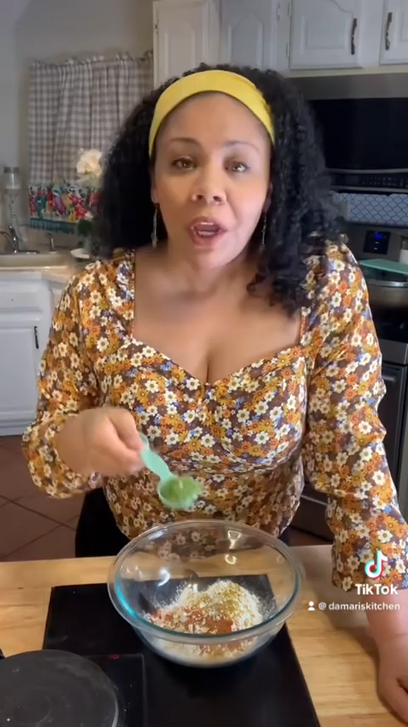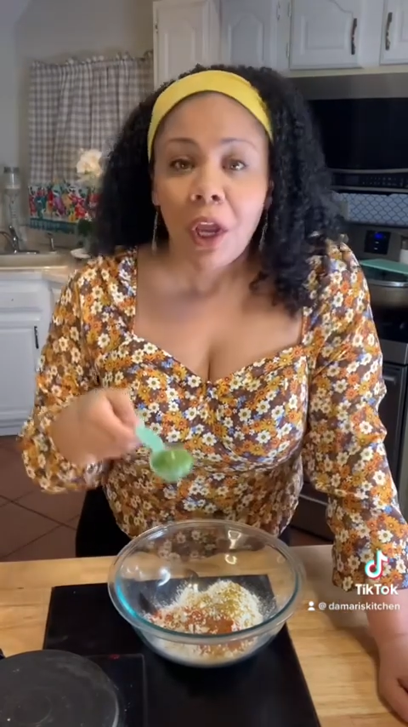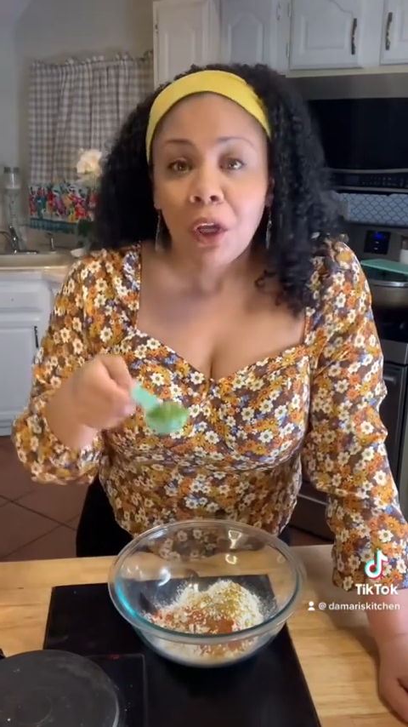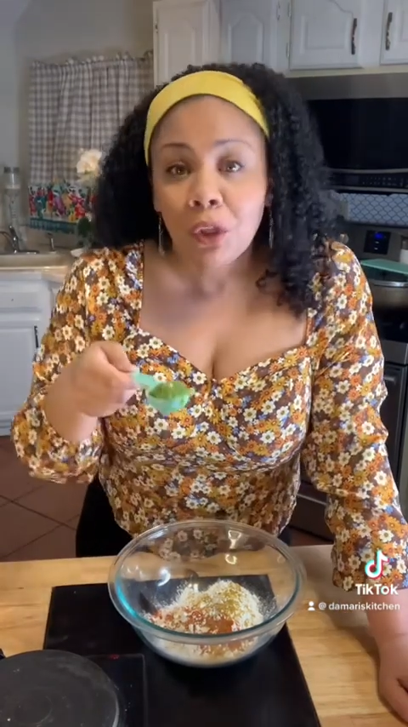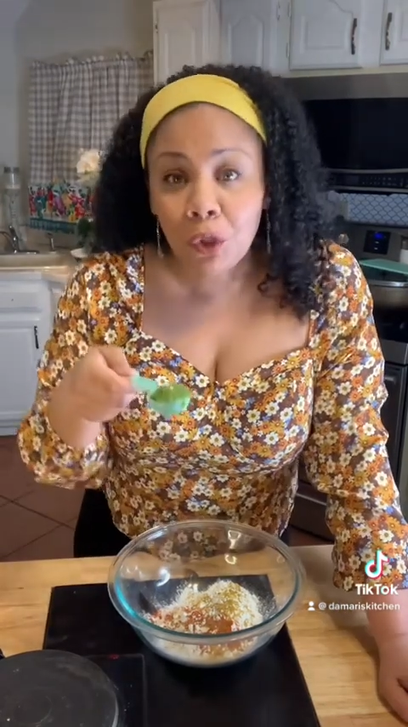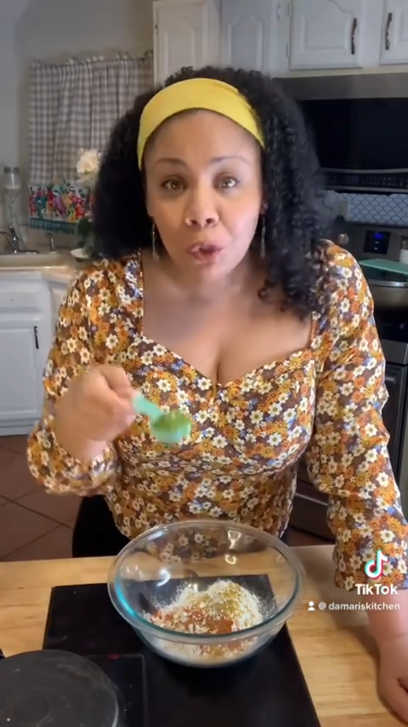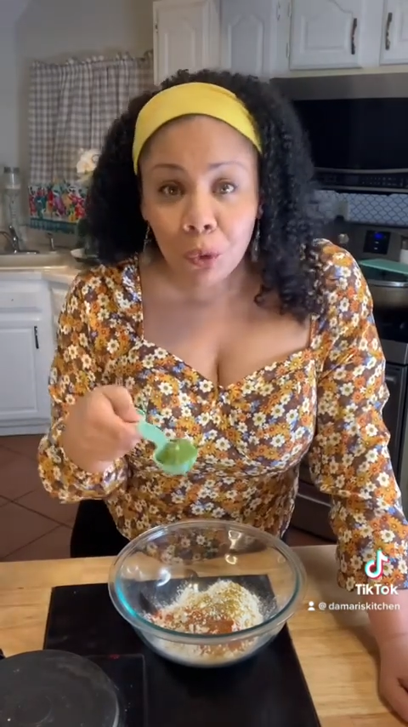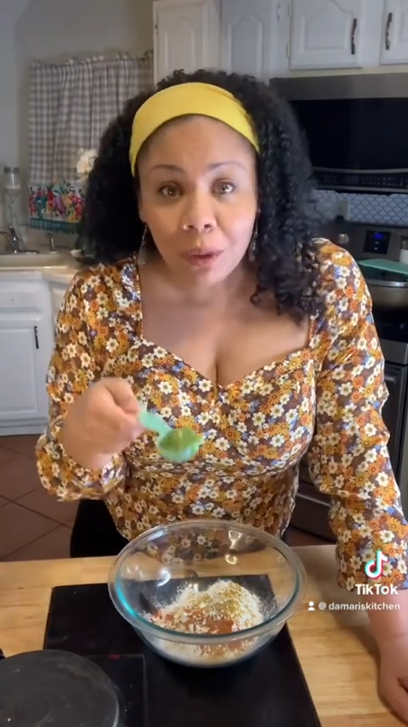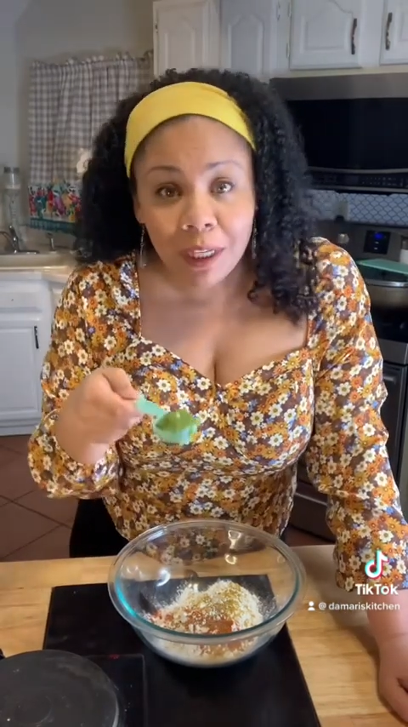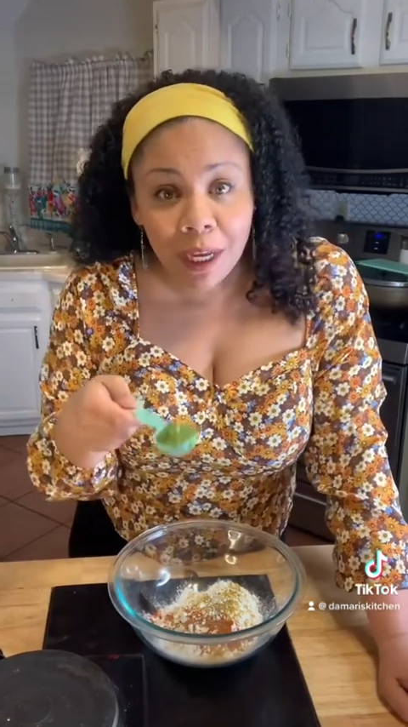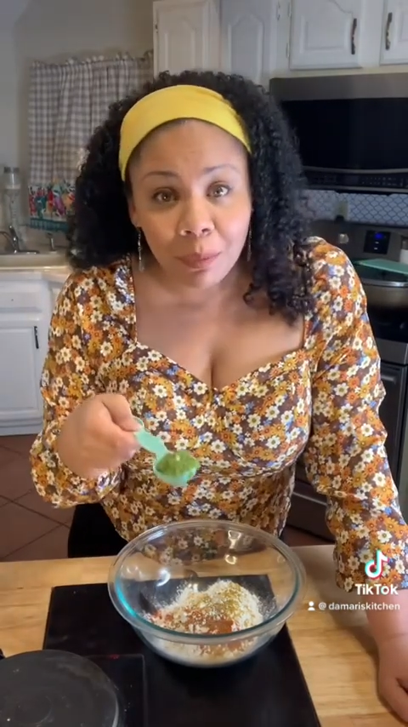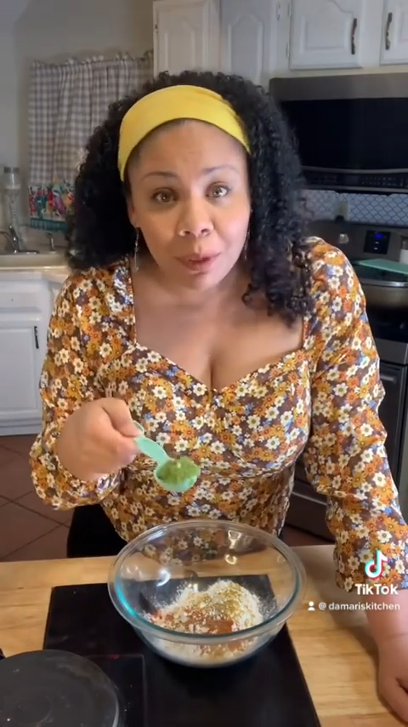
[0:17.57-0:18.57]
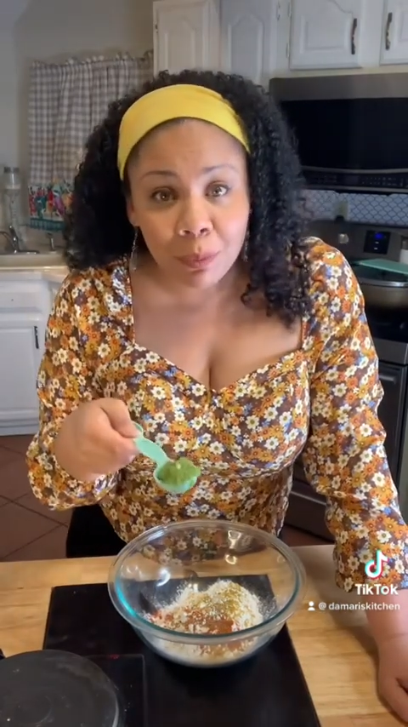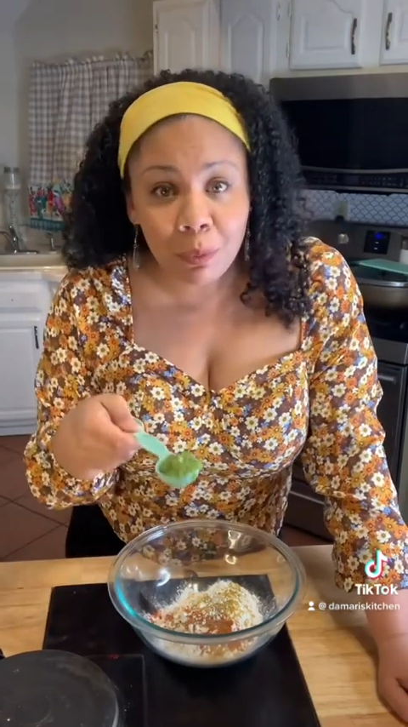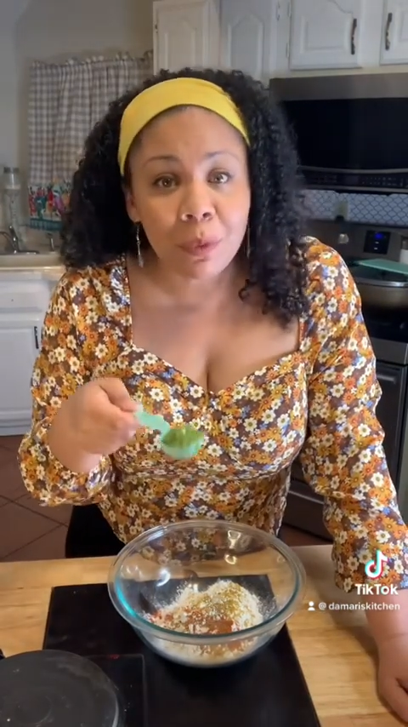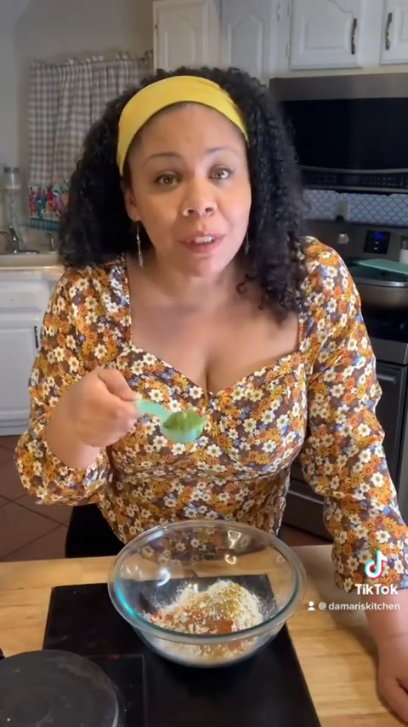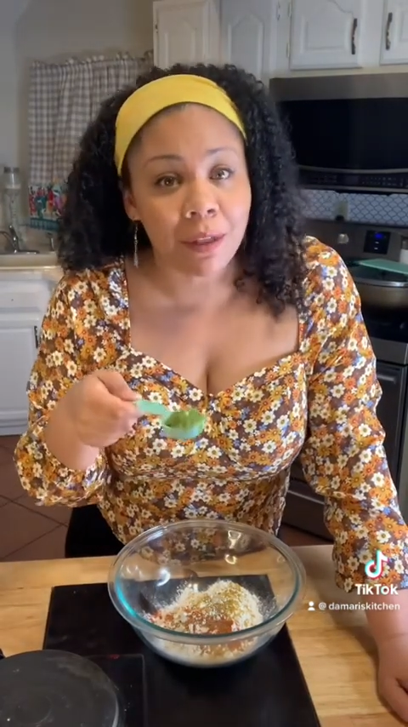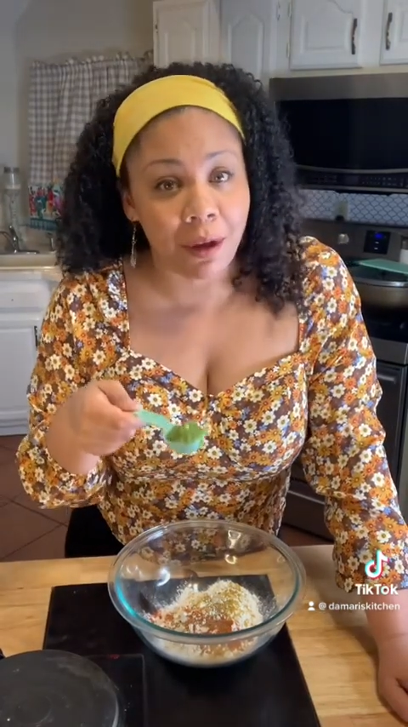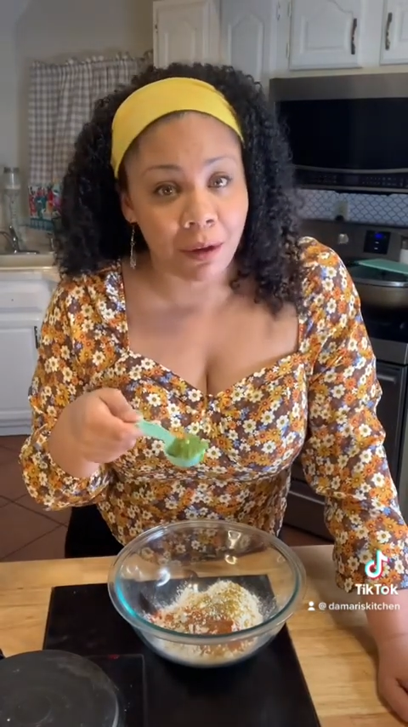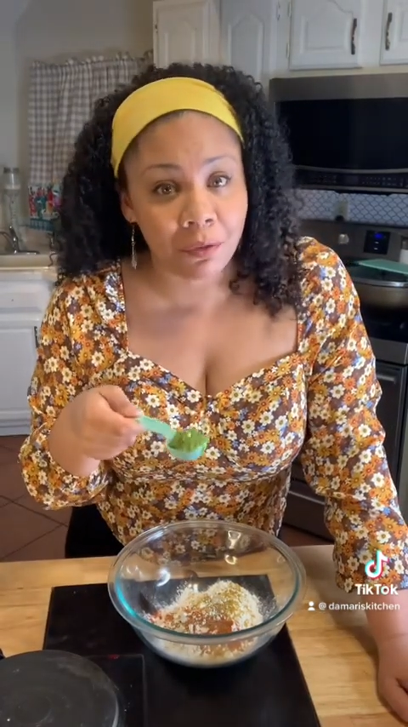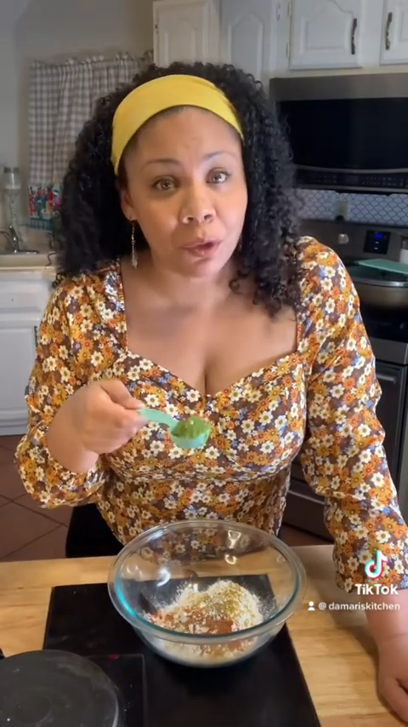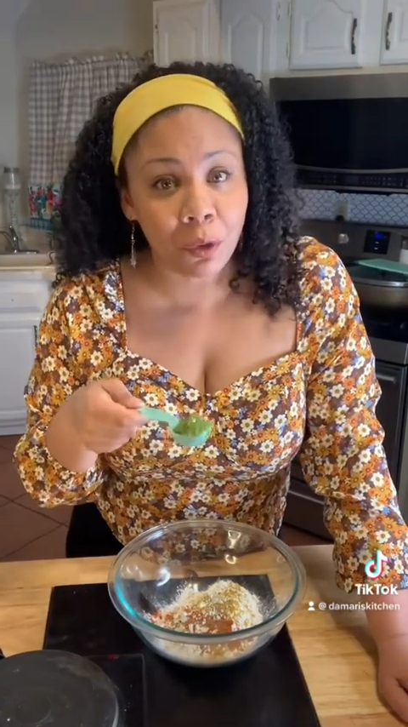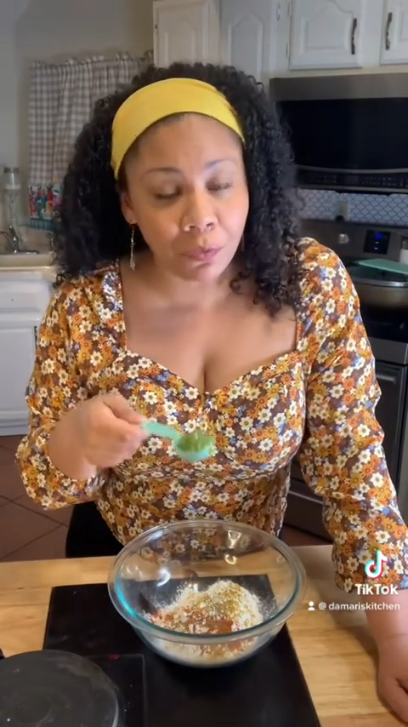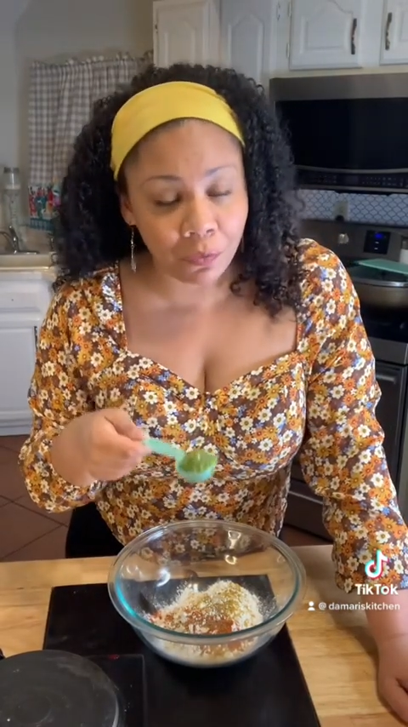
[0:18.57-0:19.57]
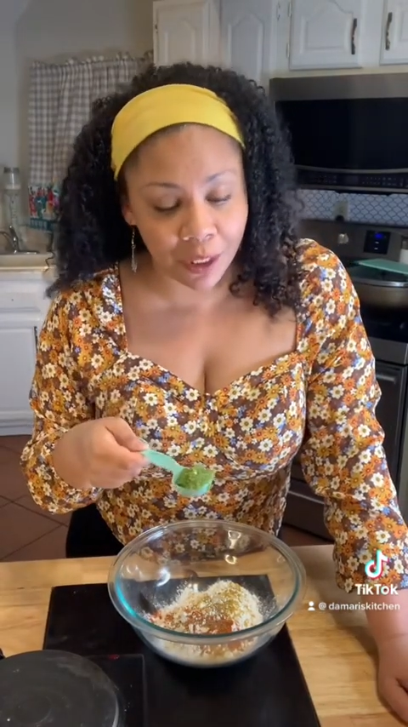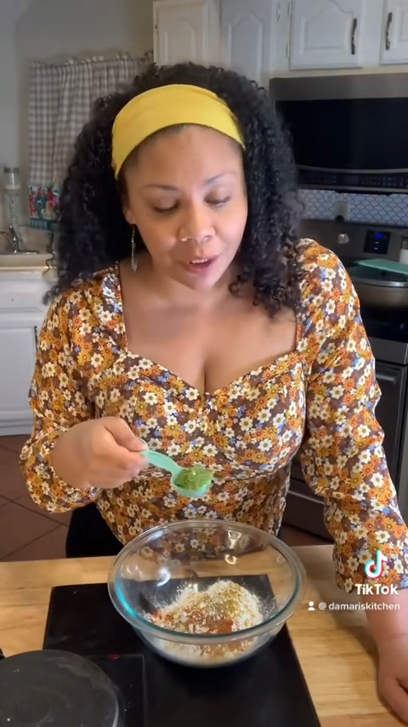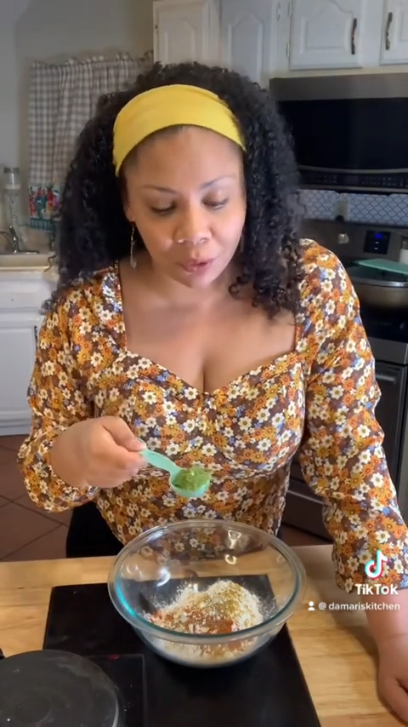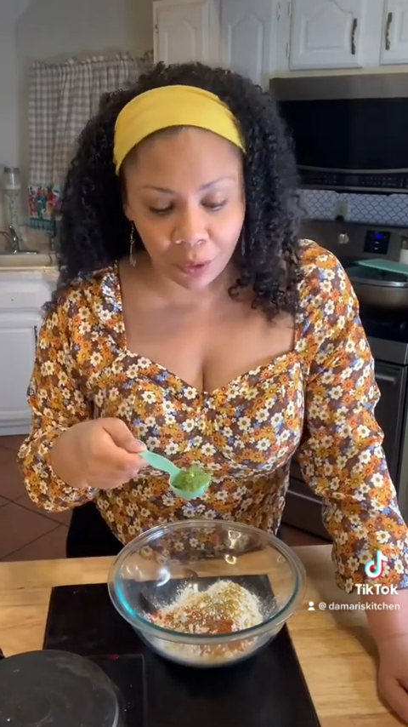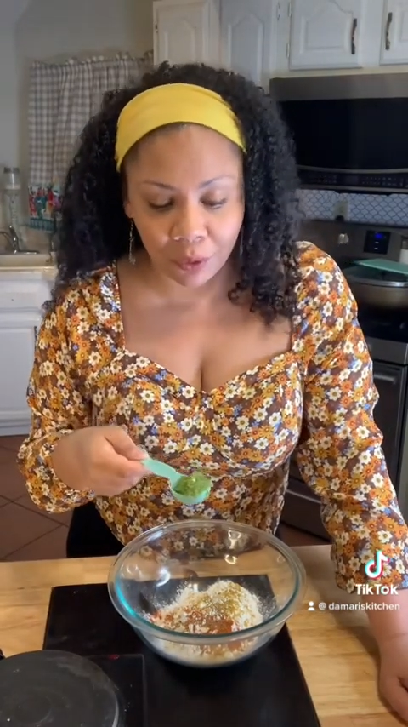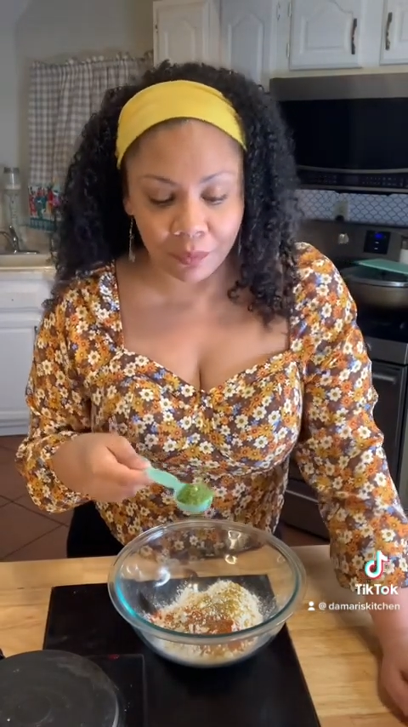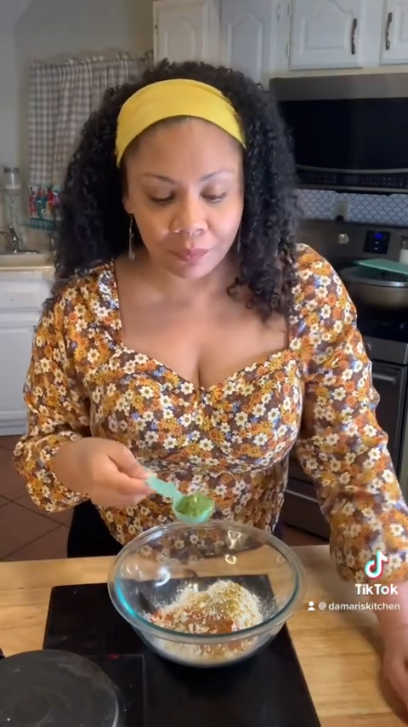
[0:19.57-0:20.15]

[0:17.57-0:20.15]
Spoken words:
2 tablespoons of sofrito.